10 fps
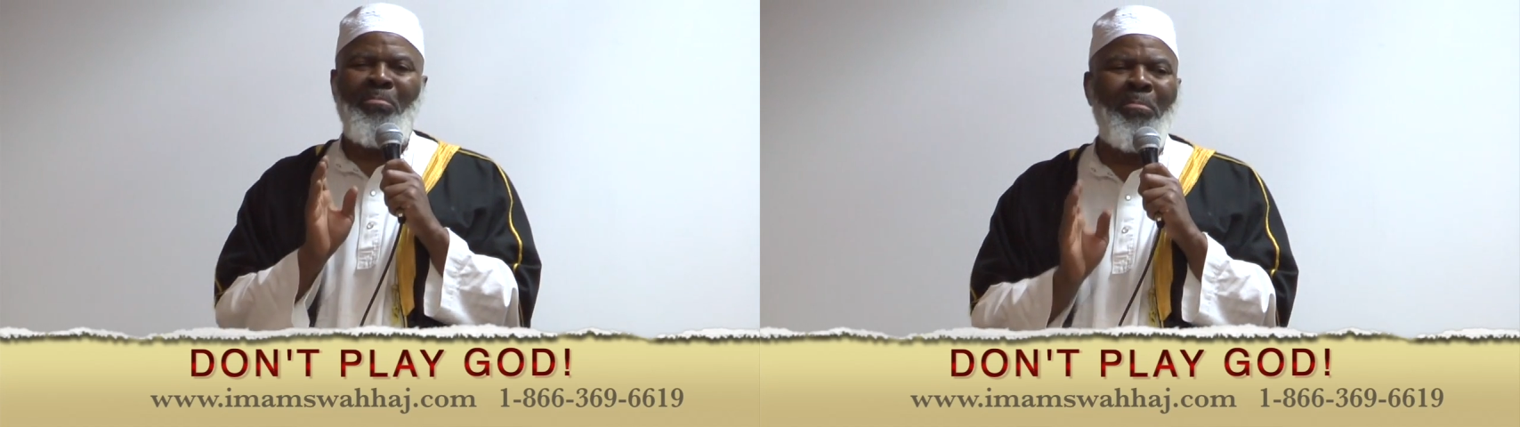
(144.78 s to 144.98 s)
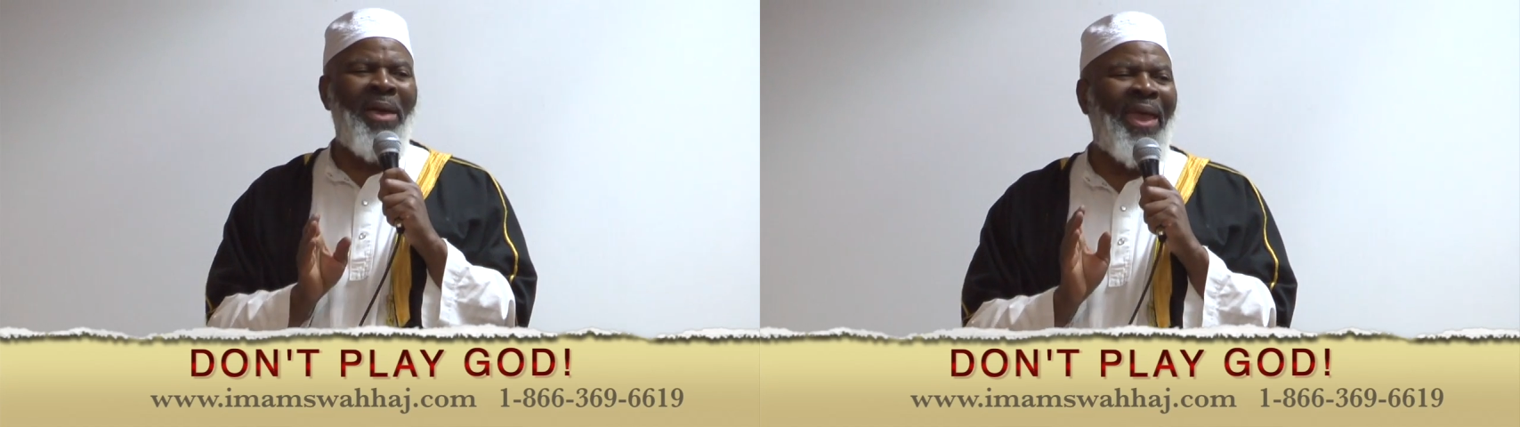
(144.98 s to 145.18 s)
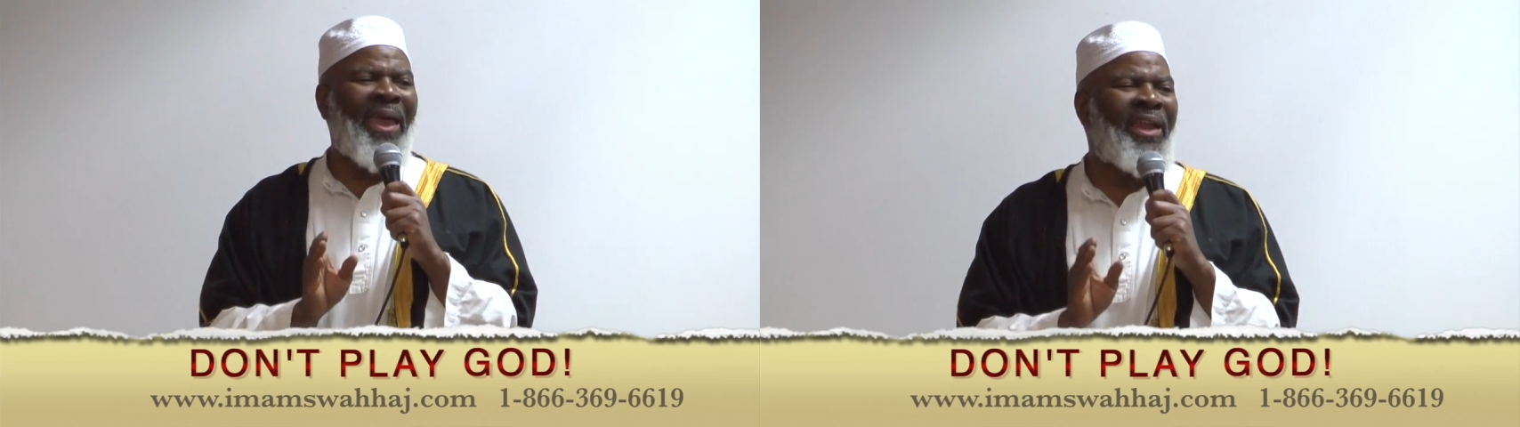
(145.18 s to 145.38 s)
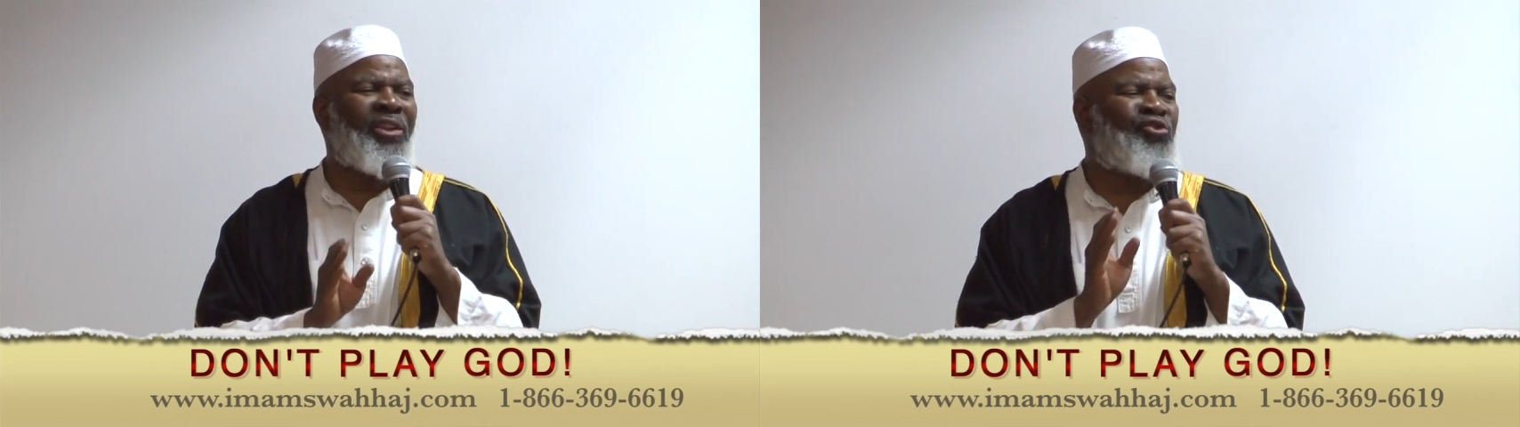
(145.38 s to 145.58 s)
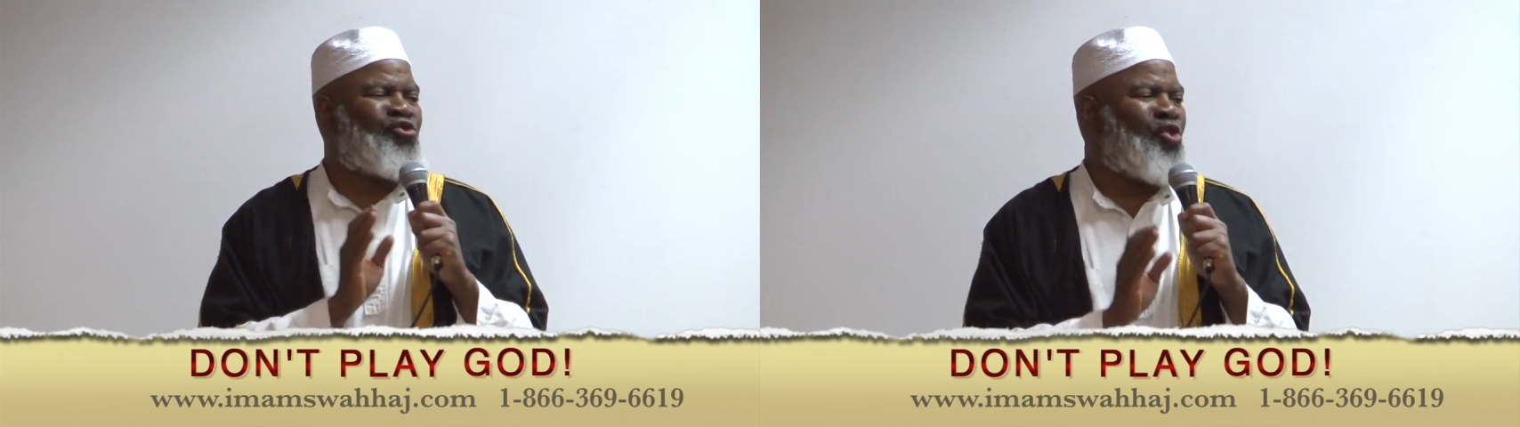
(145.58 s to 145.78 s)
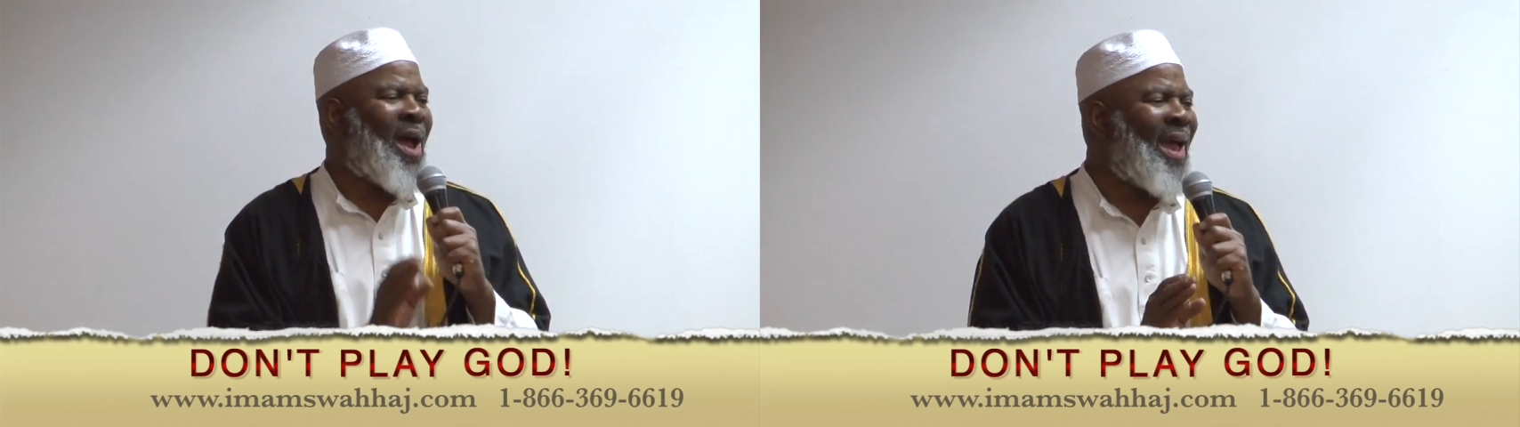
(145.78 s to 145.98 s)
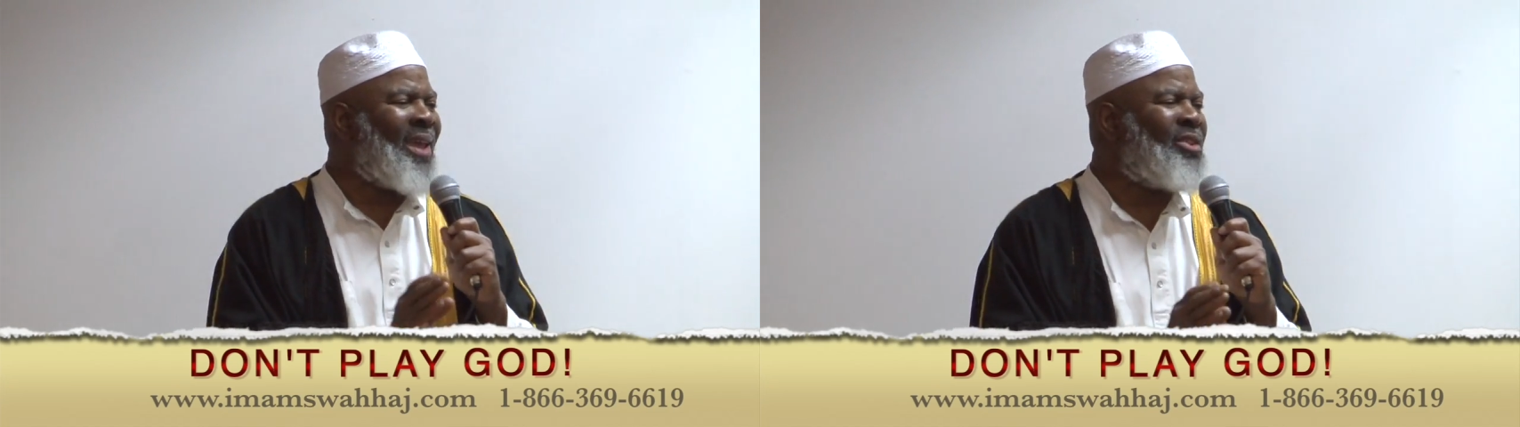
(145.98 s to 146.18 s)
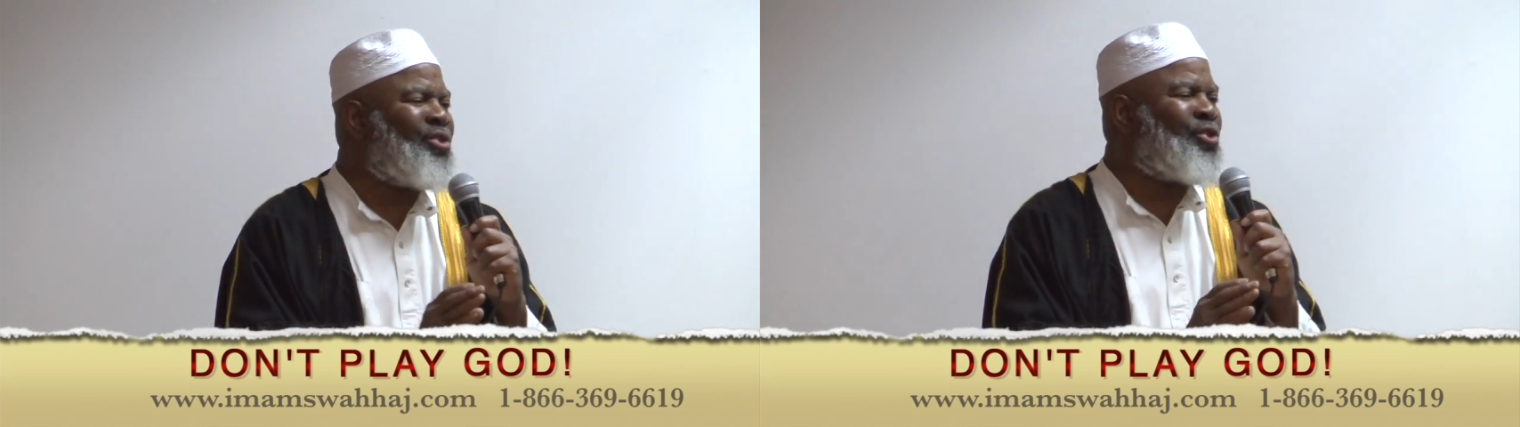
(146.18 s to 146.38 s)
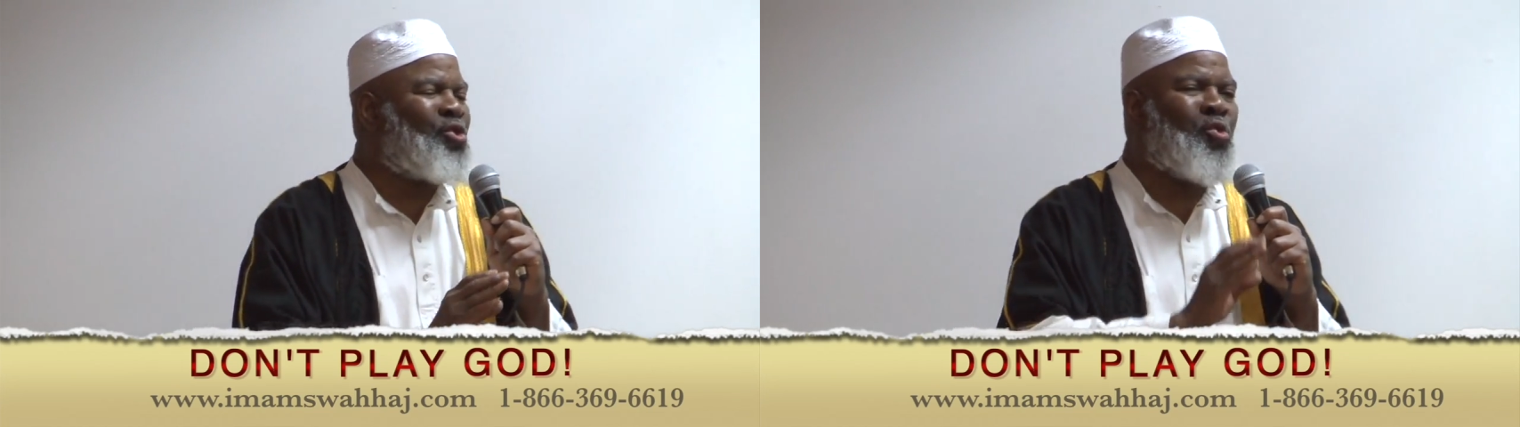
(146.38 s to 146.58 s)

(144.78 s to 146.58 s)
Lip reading: man tries